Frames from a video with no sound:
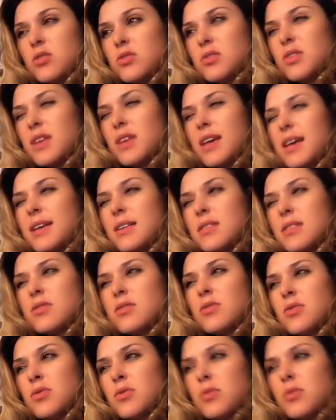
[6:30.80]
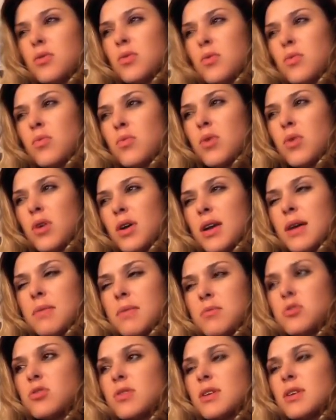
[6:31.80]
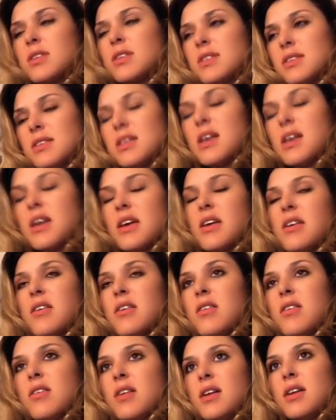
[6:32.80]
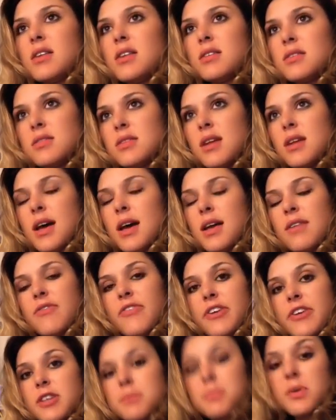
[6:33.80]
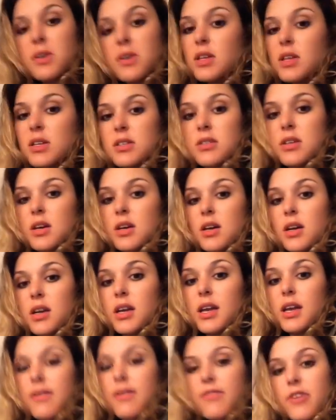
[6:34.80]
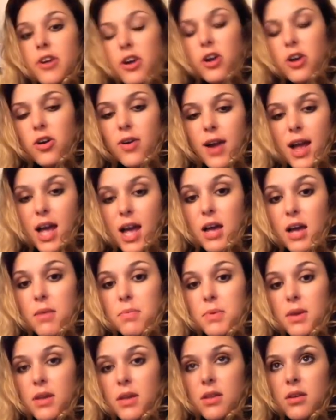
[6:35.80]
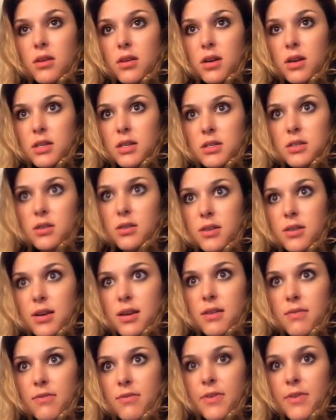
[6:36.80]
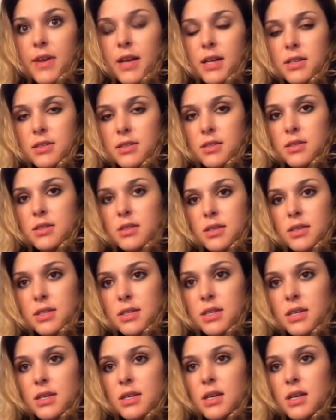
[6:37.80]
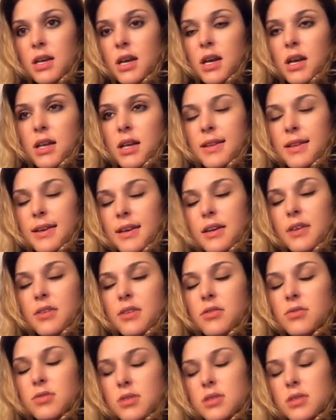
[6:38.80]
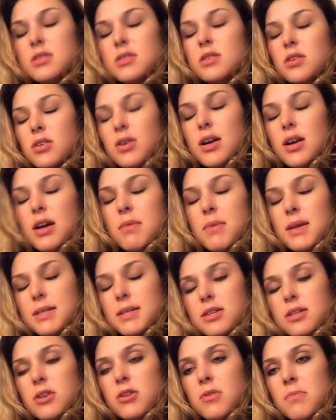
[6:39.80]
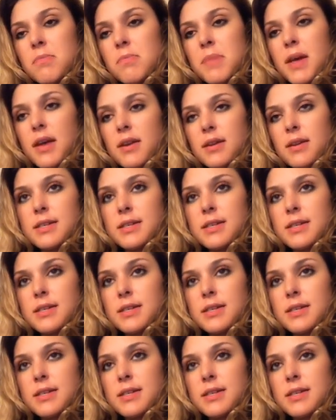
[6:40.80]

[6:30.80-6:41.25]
to get to what I'm trying to say here is that Facebook does not give a crap either Instagram fails or succeed. They use Instagram as their beta